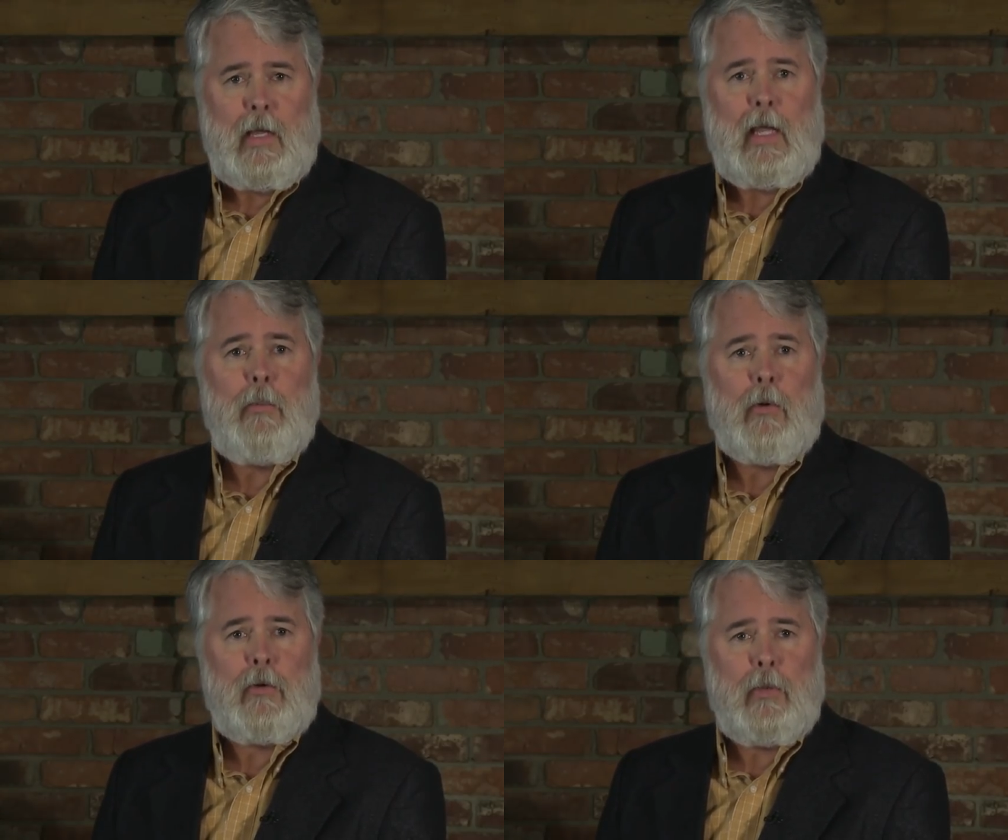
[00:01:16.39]
he
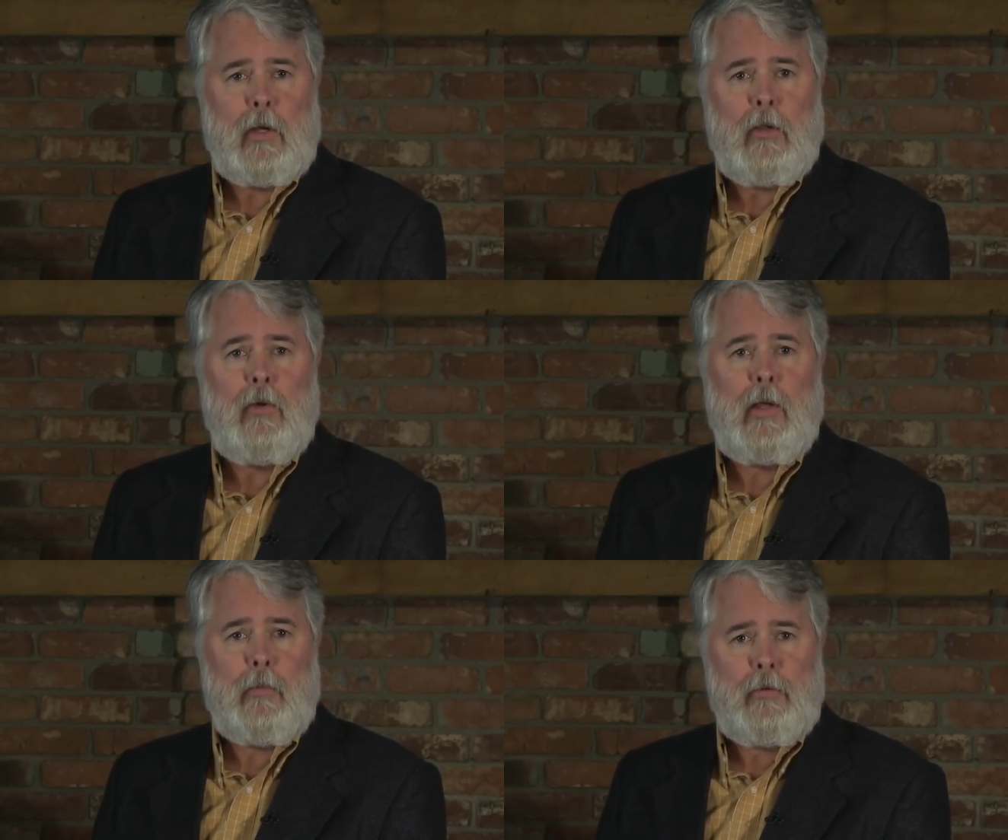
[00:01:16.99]
worked with a
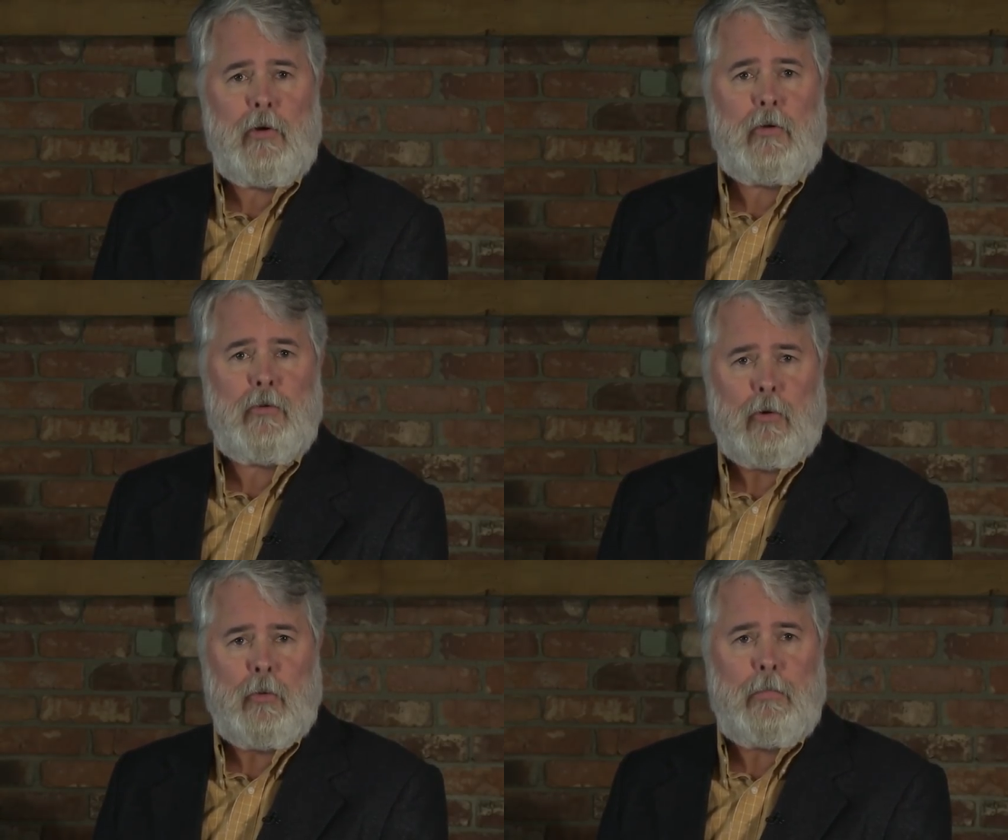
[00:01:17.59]
glucan research
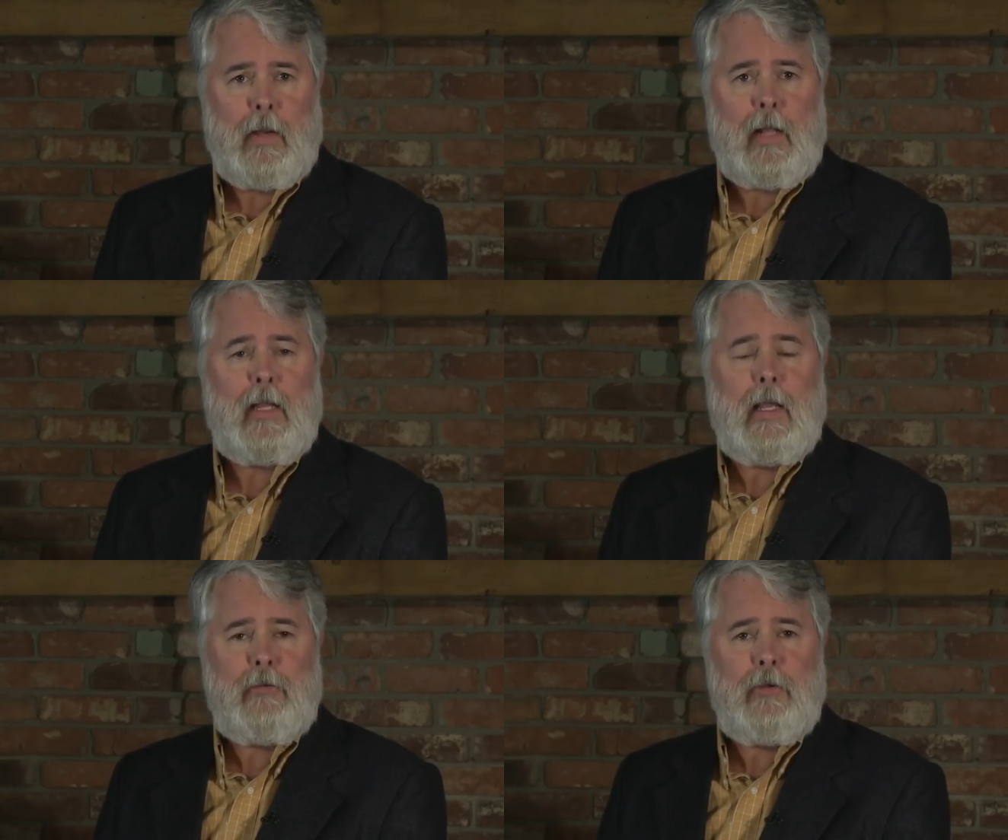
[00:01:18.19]
group at
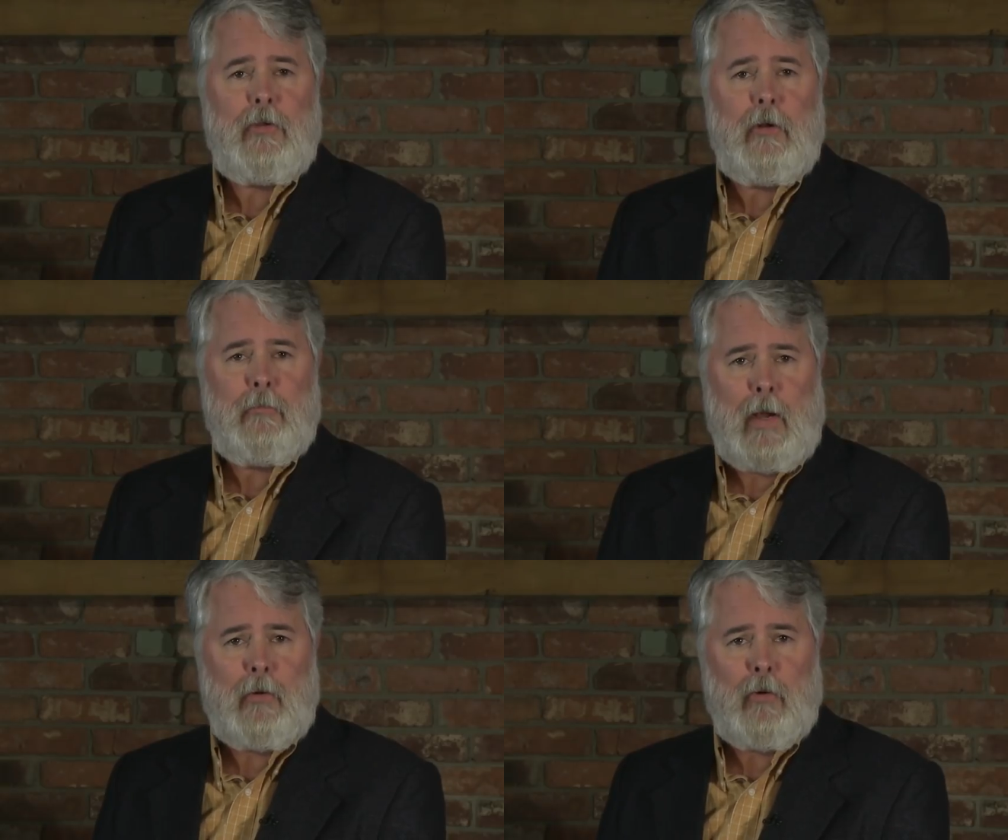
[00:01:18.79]
the Institute of
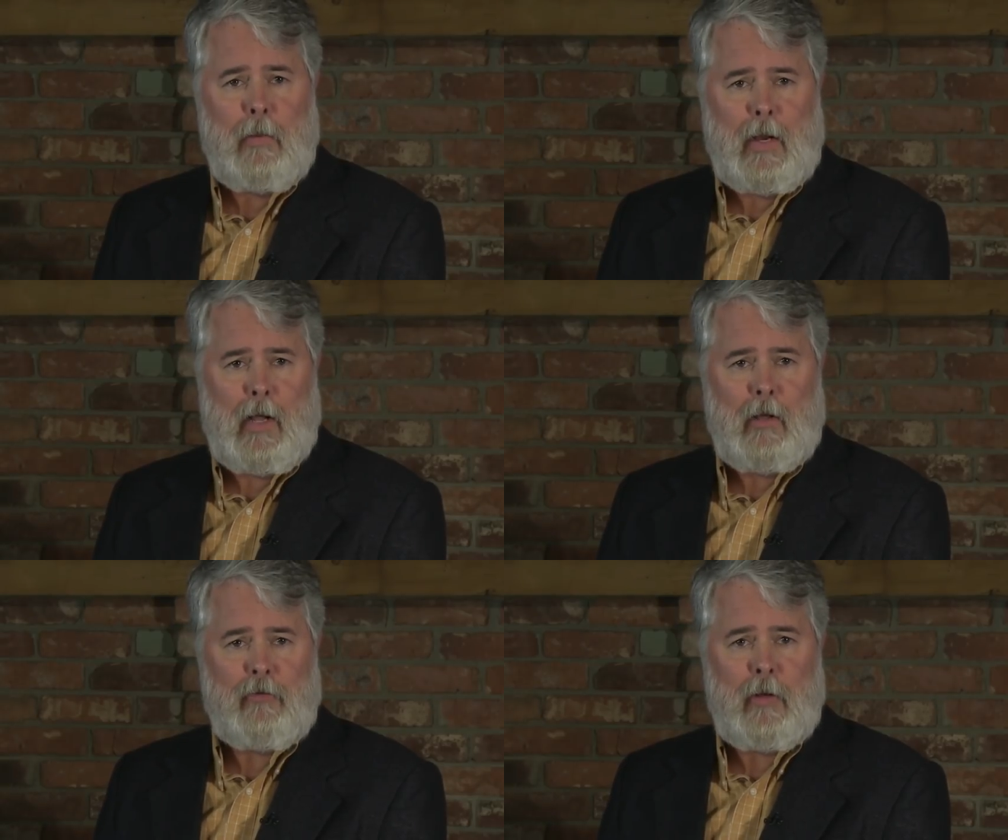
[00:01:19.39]

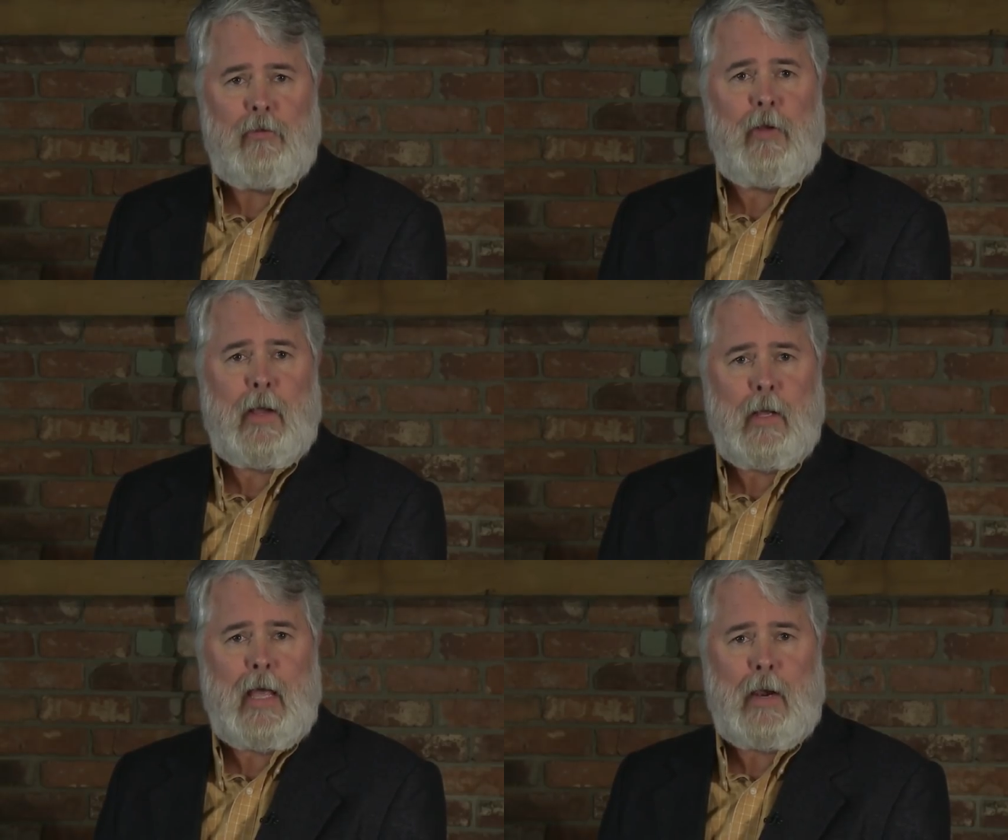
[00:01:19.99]
Microbiology,
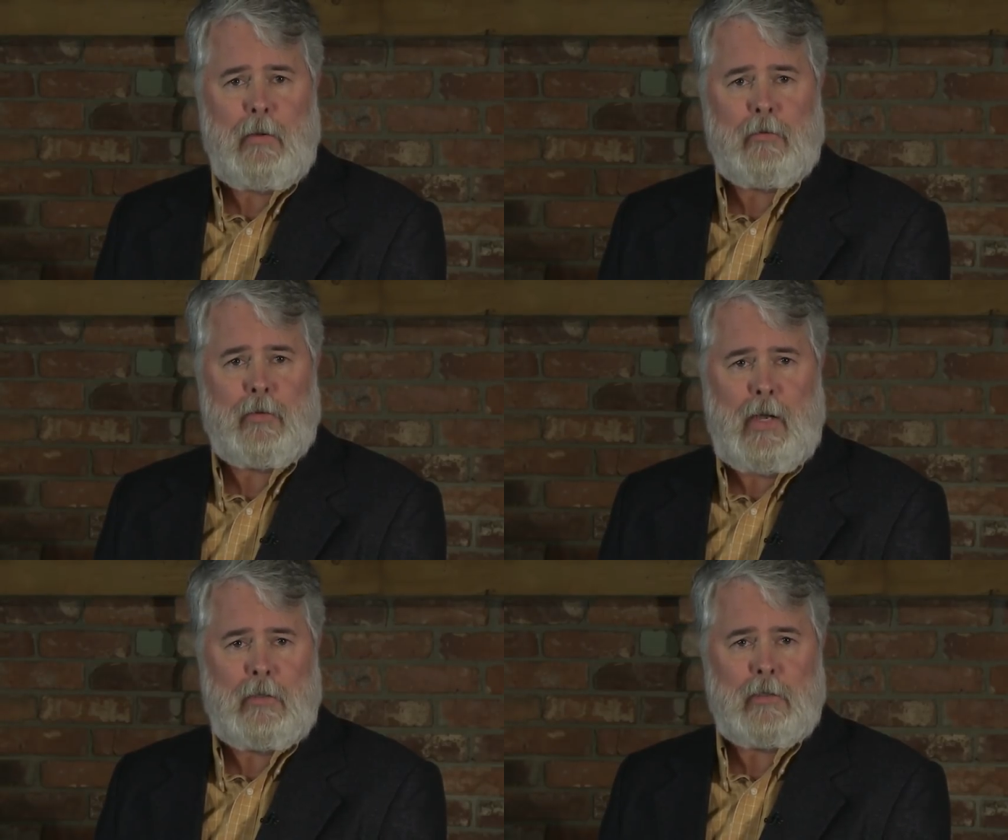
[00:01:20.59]
Czech Academy of
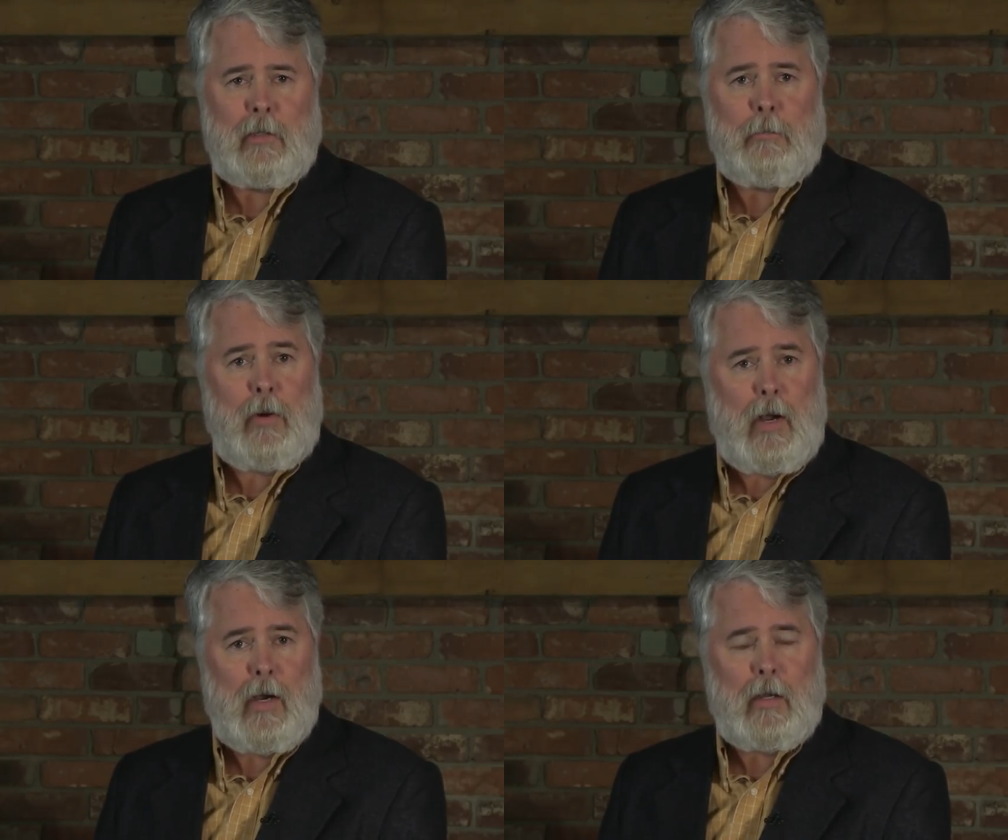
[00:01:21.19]
Sciences in
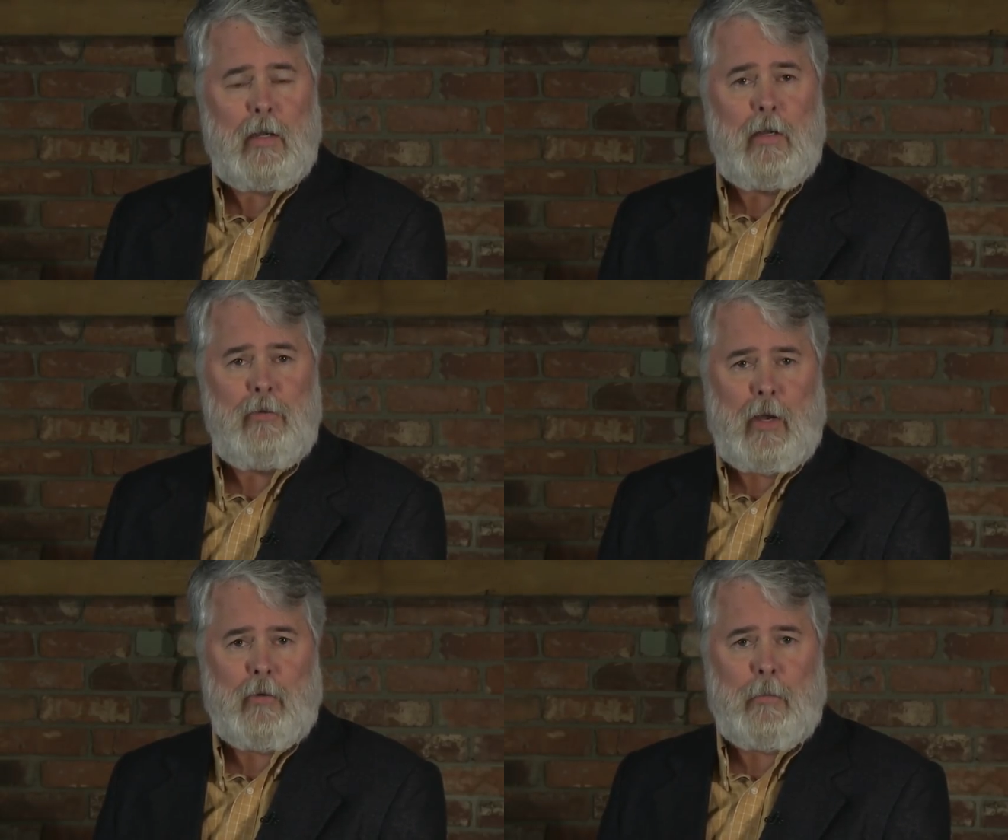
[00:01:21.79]
Prague,
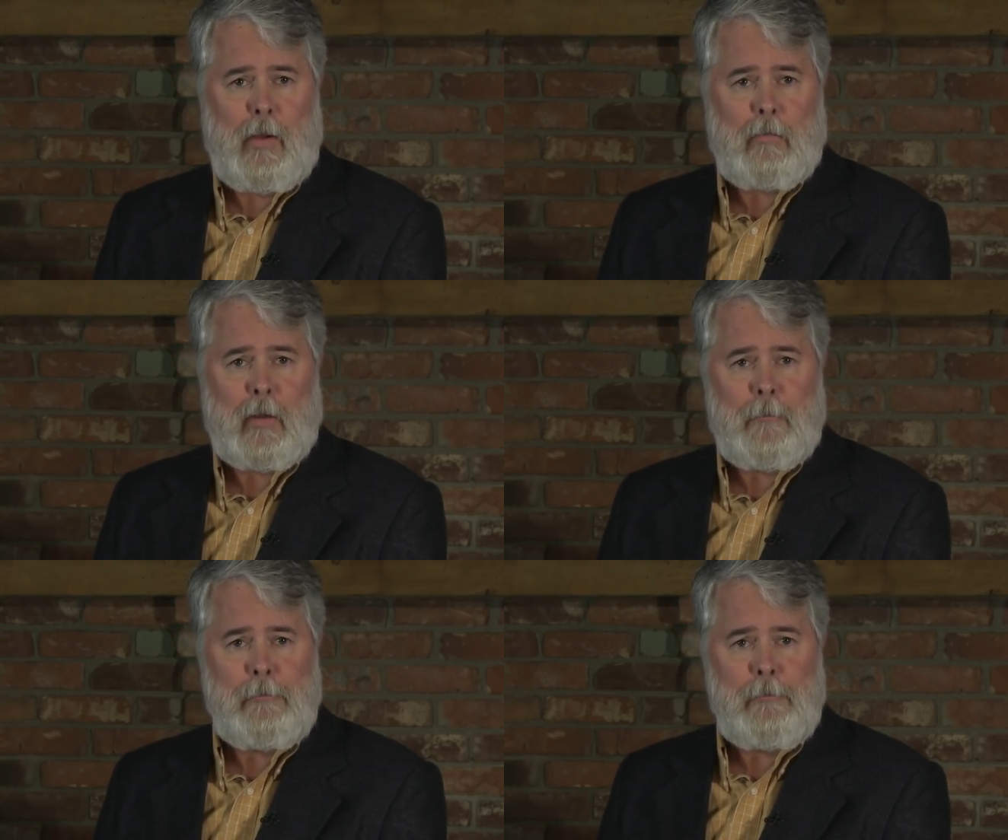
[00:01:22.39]
Czech Republic.